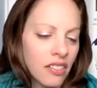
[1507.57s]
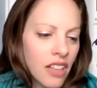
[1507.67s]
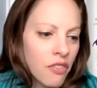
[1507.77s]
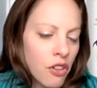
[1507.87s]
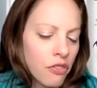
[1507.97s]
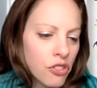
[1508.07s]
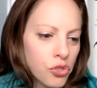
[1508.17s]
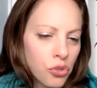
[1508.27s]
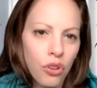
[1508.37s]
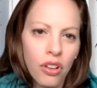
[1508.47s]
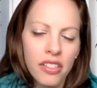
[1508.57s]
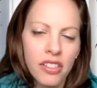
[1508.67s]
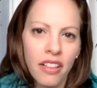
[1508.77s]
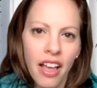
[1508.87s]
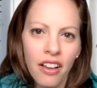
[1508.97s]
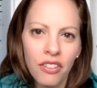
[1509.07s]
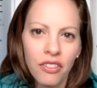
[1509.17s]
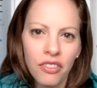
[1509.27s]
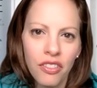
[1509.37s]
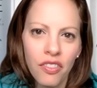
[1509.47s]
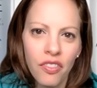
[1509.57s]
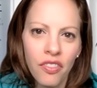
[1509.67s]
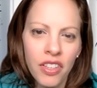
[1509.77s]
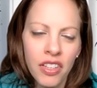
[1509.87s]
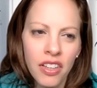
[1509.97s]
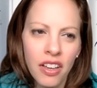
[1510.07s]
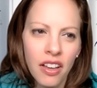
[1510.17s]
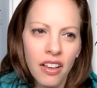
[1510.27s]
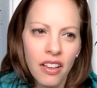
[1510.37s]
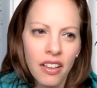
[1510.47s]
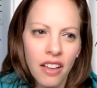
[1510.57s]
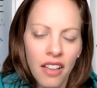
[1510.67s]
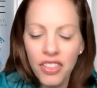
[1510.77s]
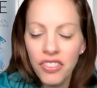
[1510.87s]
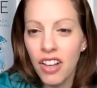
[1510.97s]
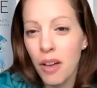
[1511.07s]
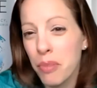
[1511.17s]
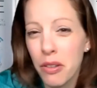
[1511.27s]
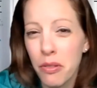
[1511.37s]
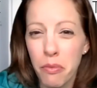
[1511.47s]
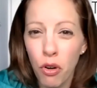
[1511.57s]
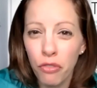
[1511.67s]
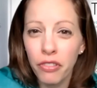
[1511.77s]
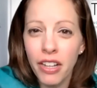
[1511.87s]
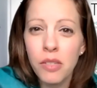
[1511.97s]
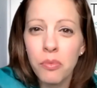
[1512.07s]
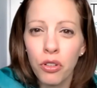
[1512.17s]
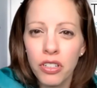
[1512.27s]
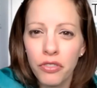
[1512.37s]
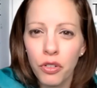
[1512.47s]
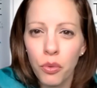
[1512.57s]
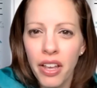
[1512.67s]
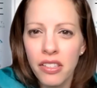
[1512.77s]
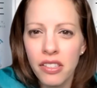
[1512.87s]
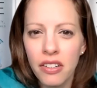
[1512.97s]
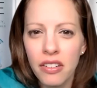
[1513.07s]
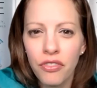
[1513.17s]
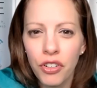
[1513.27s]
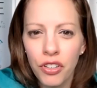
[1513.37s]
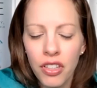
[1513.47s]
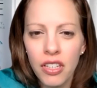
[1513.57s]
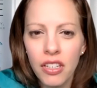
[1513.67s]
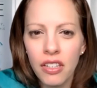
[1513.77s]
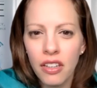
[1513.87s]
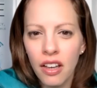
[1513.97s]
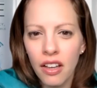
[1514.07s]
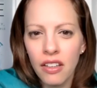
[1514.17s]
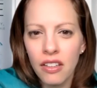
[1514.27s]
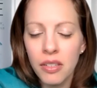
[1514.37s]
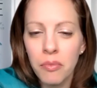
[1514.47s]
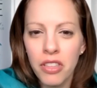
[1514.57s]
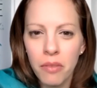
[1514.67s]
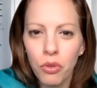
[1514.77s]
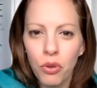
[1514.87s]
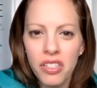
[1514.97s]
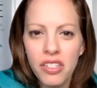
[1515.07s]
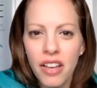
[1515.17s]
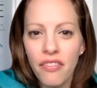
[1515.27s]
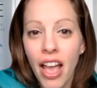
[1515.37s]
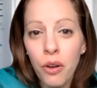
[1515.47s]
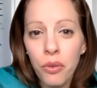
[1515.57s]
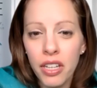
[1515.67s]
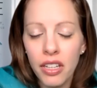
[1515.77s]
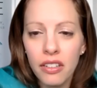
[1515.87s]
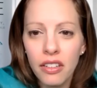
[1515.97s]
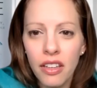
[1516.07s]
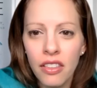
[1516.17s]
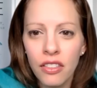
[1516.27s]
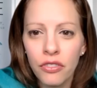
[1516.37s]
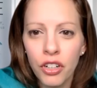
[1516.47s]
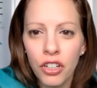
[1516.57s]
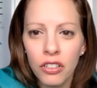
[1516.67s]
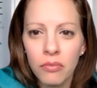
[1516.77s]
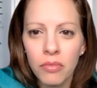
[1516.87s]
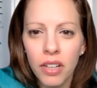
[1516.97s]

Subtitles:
level of control has allowed I think the company to be more flexible in different ways, and for some of the employees to have equity in the firm.